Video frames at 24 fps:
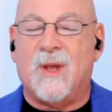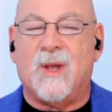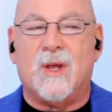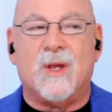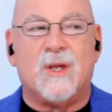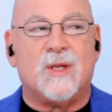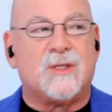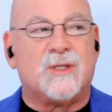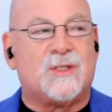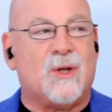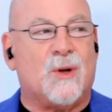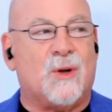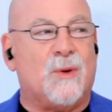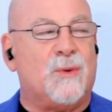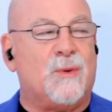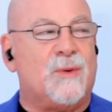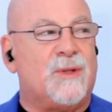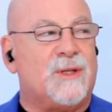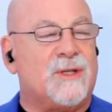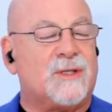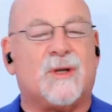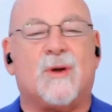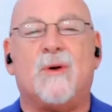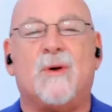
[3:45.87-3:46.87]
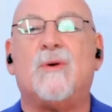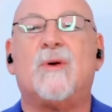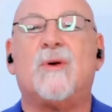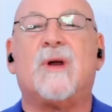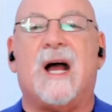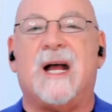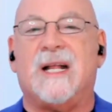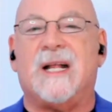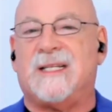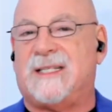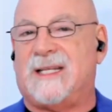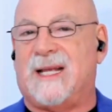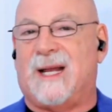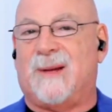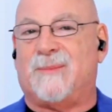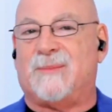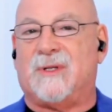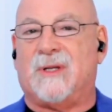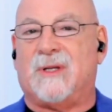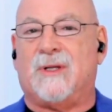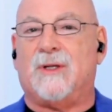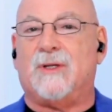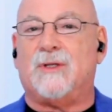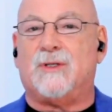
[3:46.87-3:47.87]
So this whole
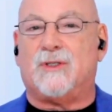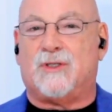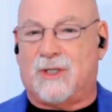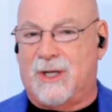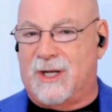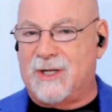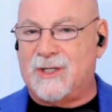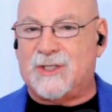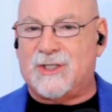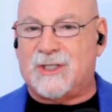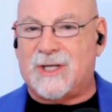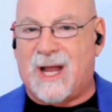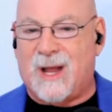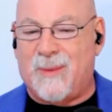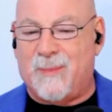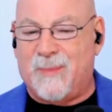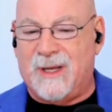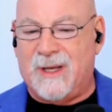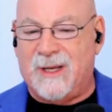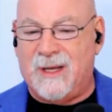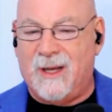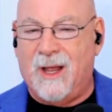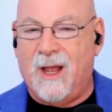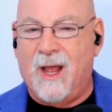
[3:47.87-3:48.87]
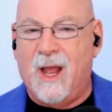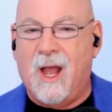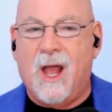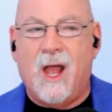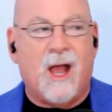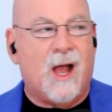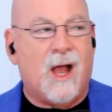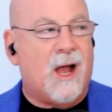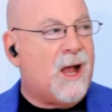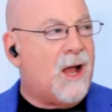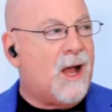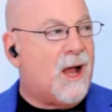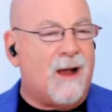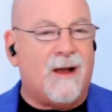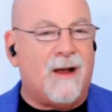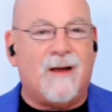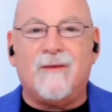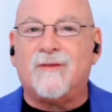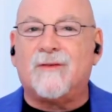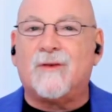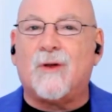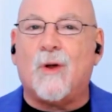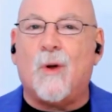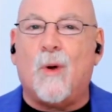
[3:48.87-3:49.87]
concept, judge shopping,
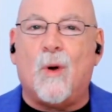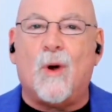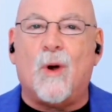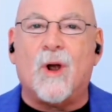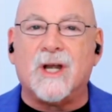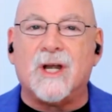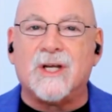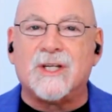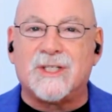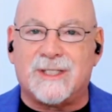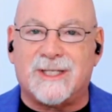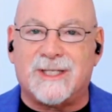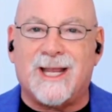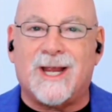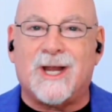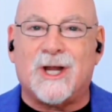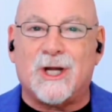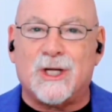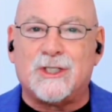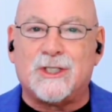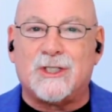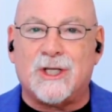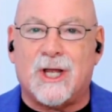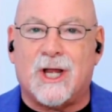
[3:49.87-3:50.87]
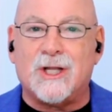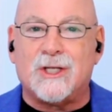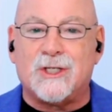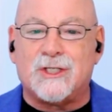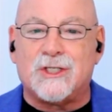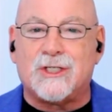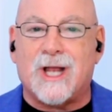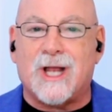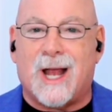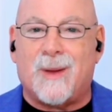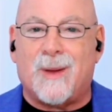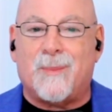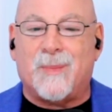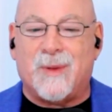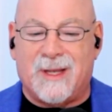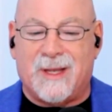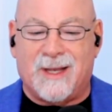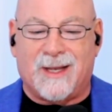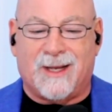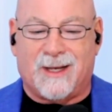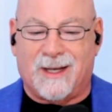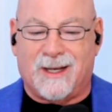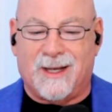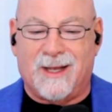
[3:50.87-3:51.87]
of course they're judge
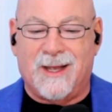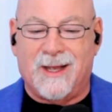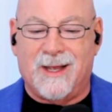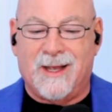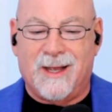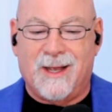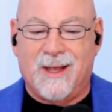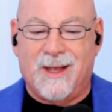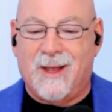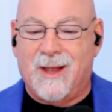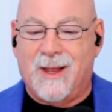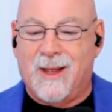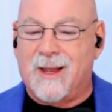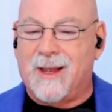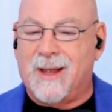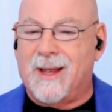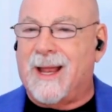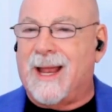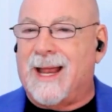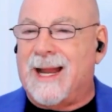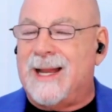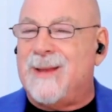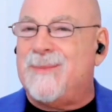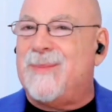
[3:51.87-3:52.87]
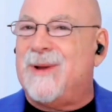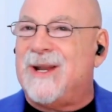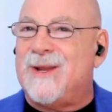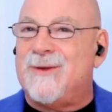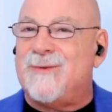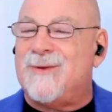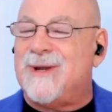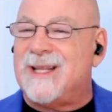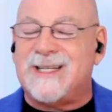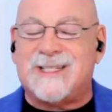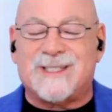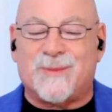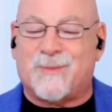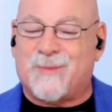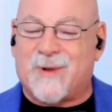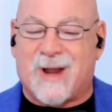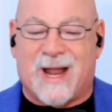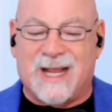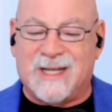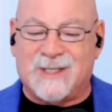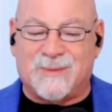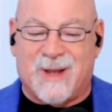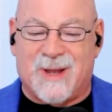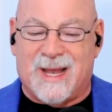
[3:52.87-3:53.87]
shopping. Anybody really
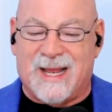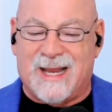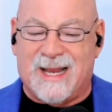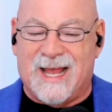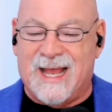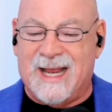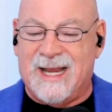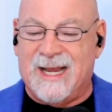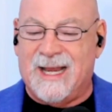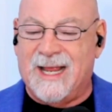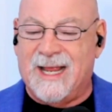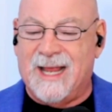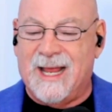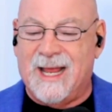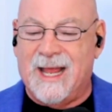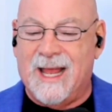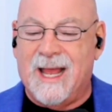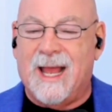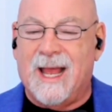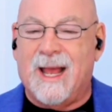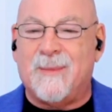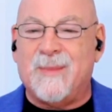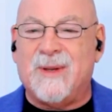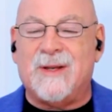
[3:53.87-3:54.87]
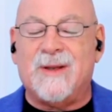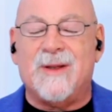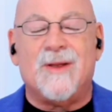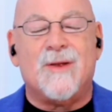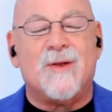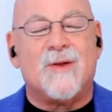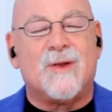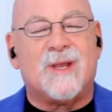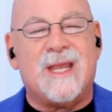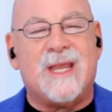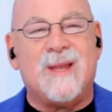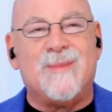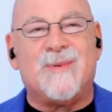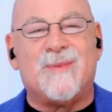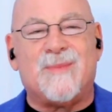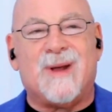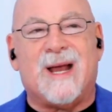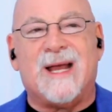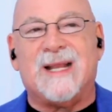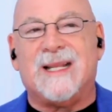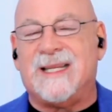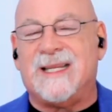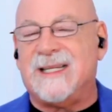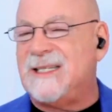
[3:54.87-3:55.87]
surprised by that? I mean, keep in
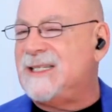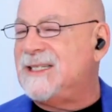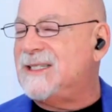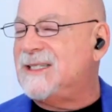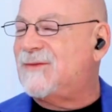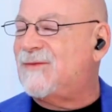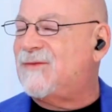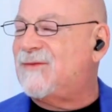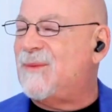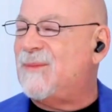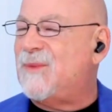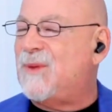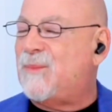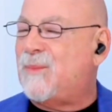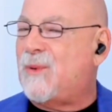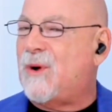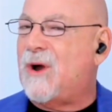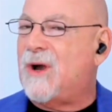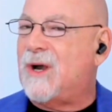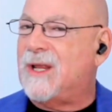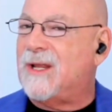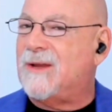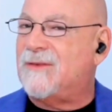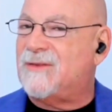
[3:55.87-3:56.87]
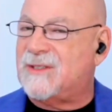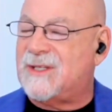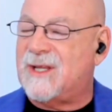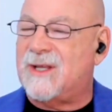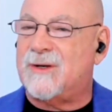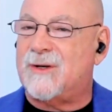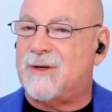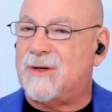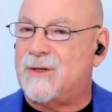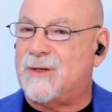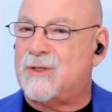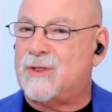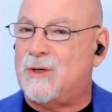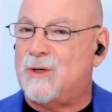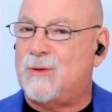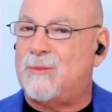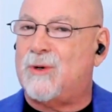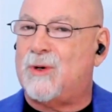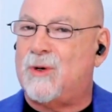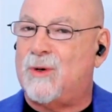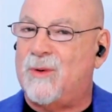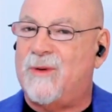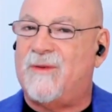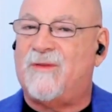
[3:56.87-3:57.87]
mind, this is from the party of Senator
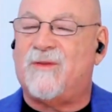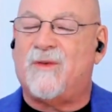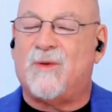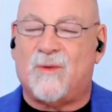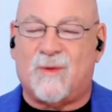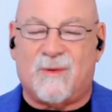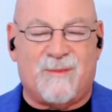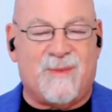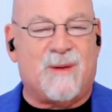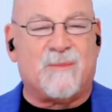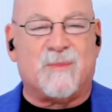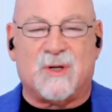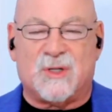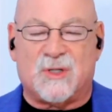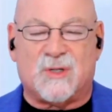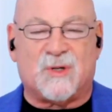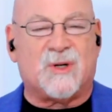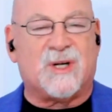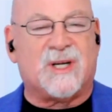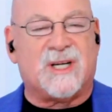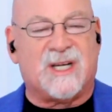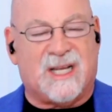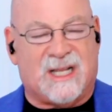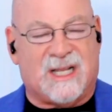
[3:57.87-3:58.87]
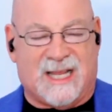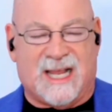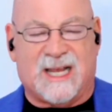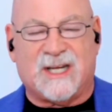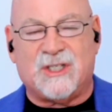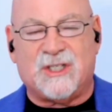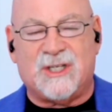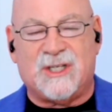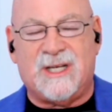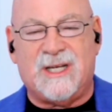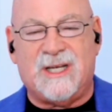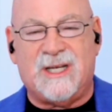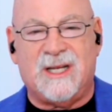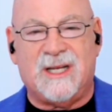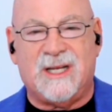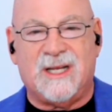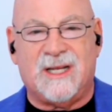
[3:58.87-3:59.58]
Schumer, who, if you remember during the election,